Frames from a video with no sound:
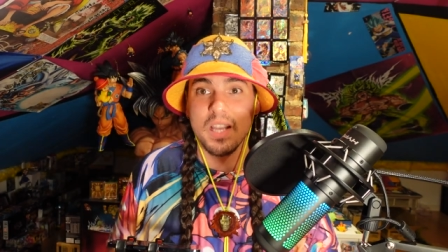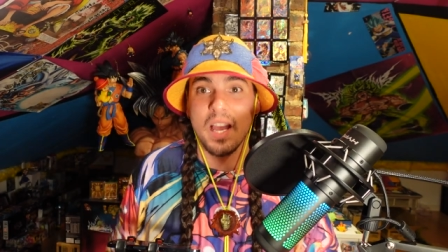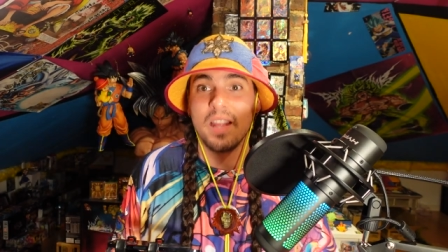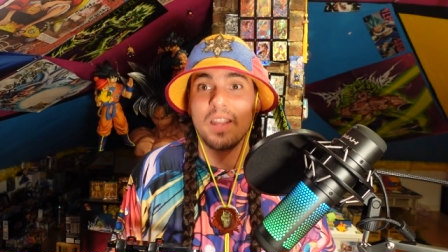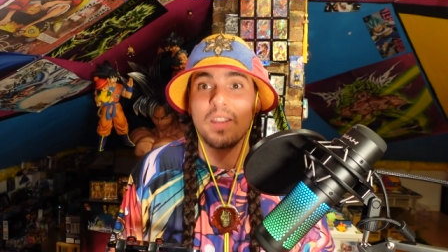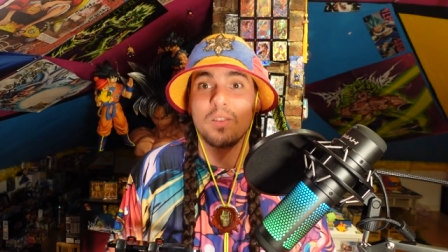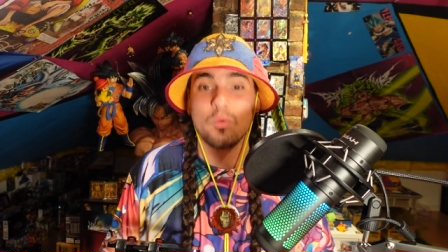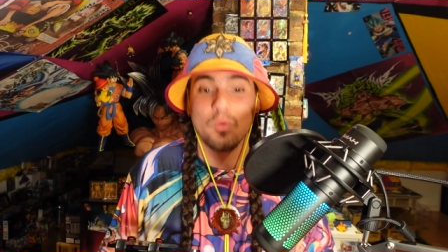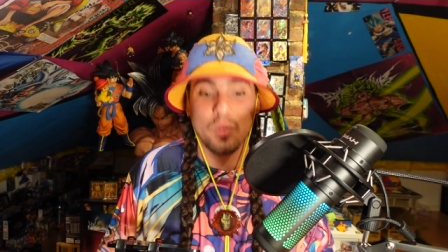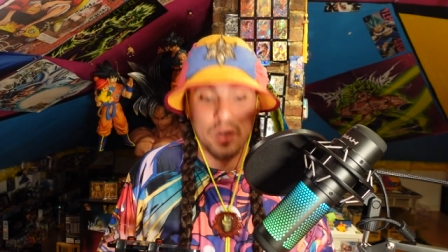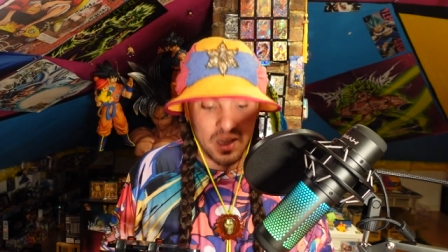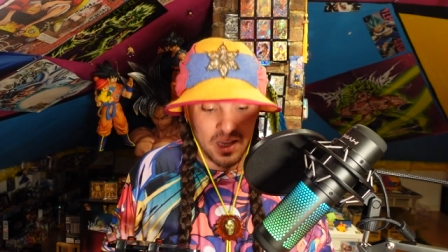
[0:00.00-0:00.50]
And
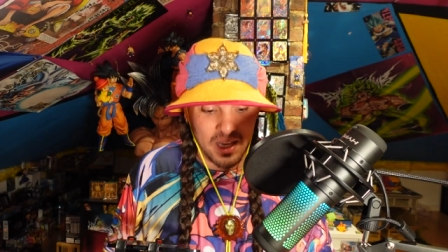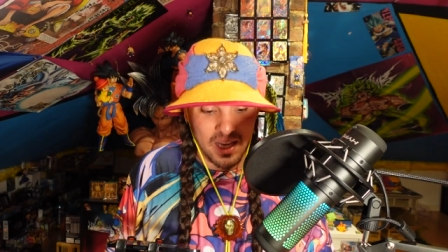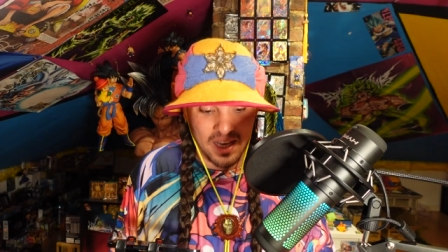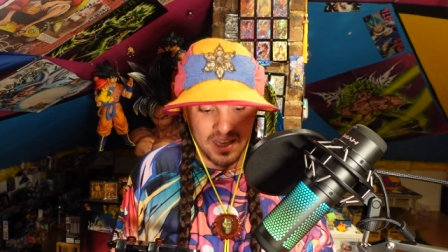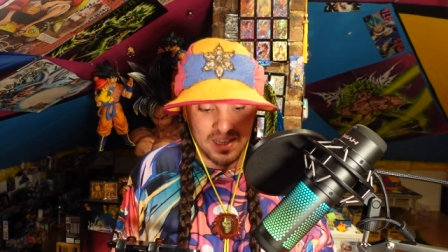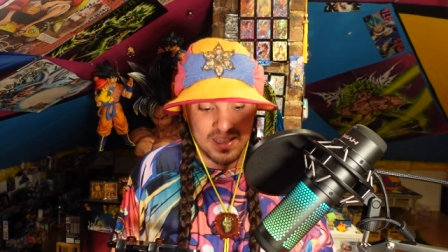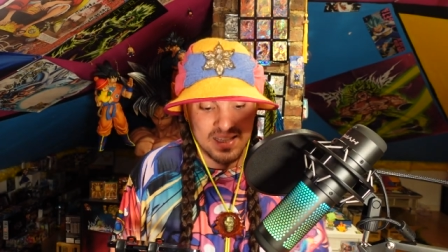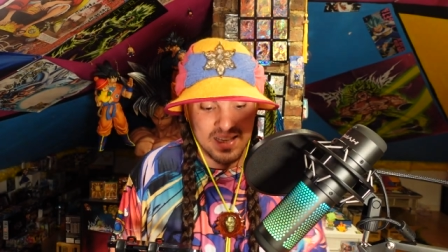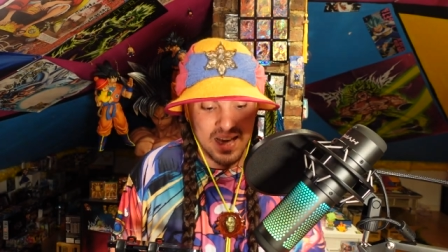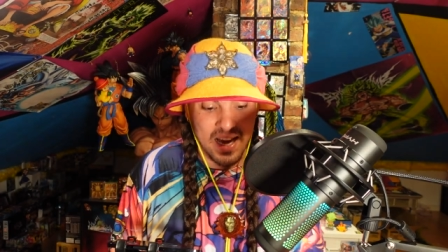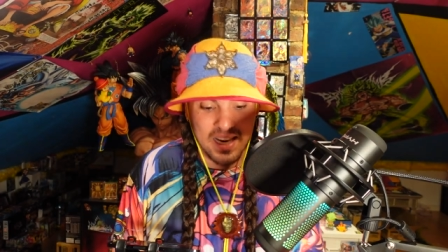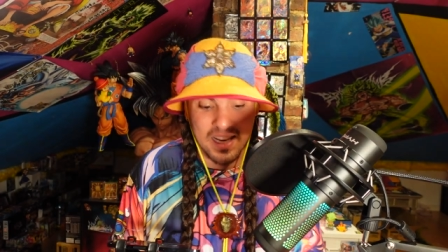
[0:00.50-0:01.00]
the really
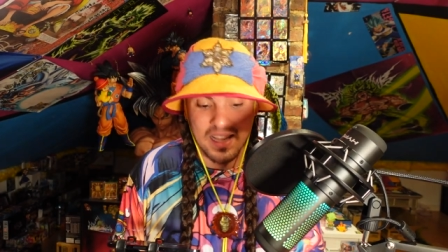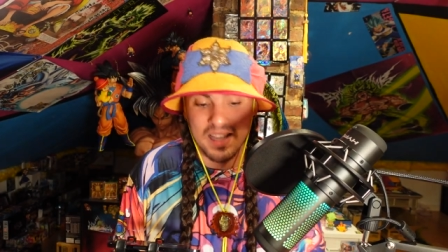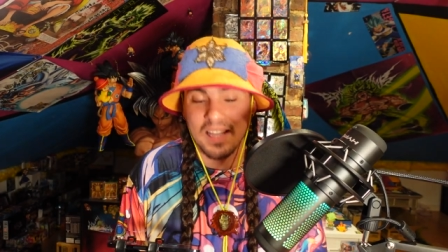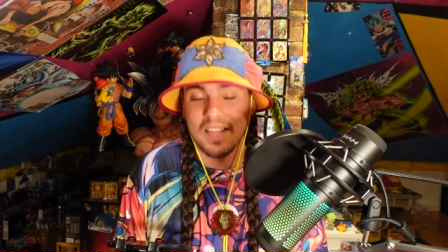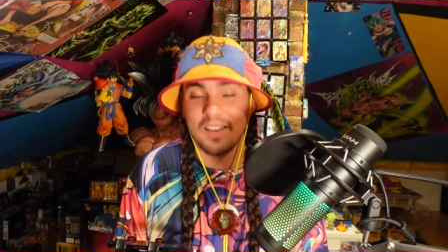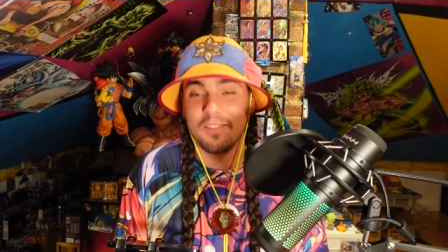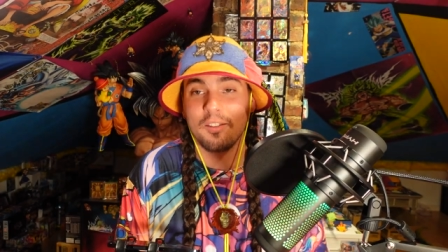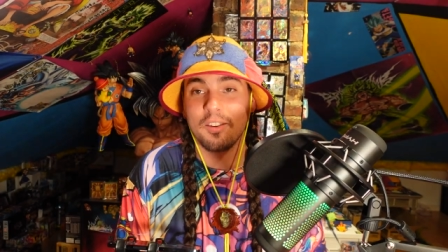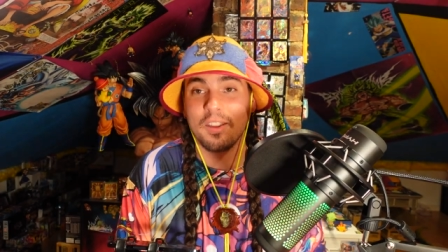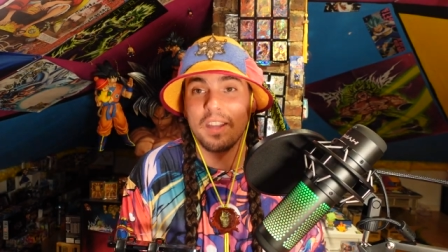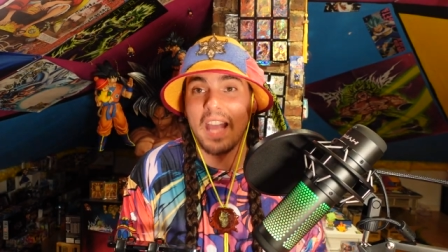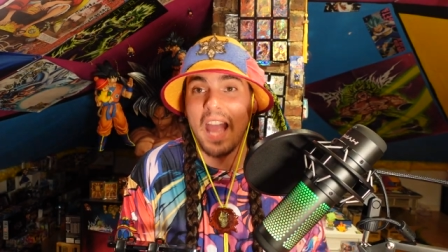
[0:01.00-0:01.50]
exciting
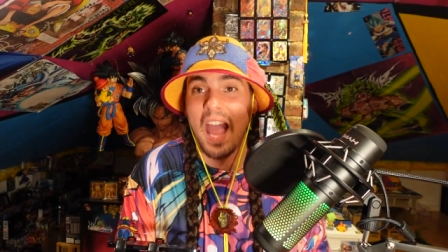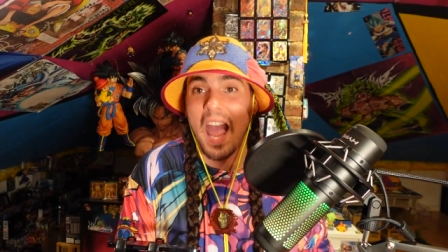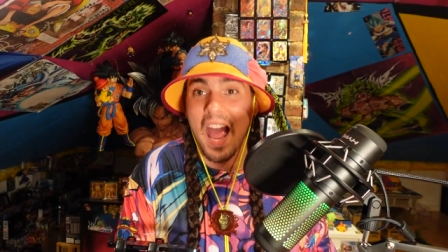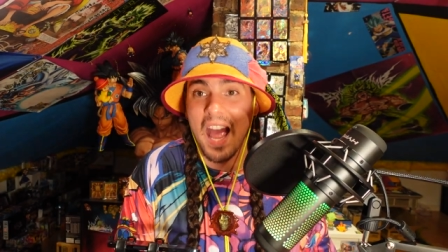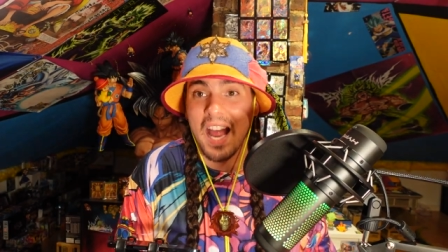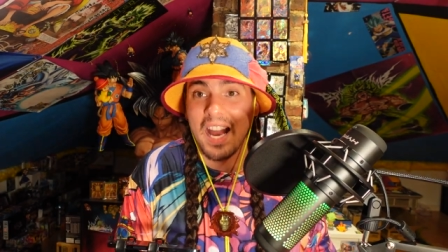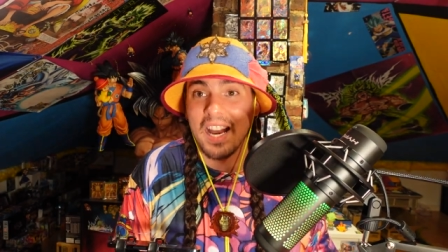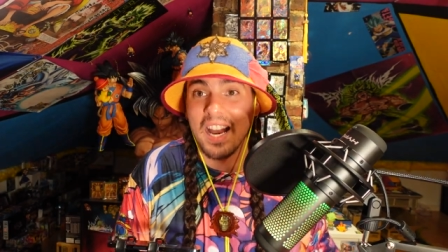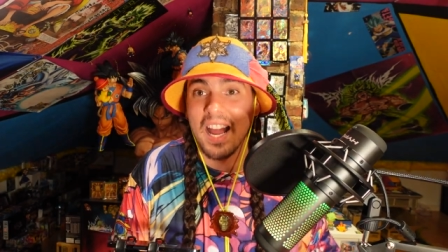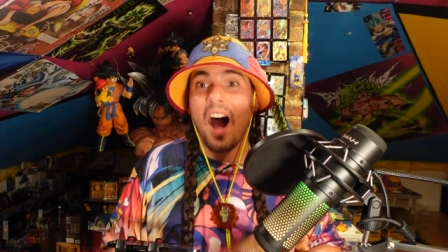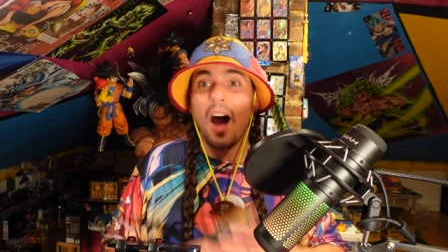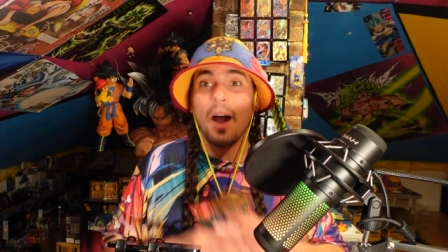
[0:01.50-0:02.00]
thing for the end,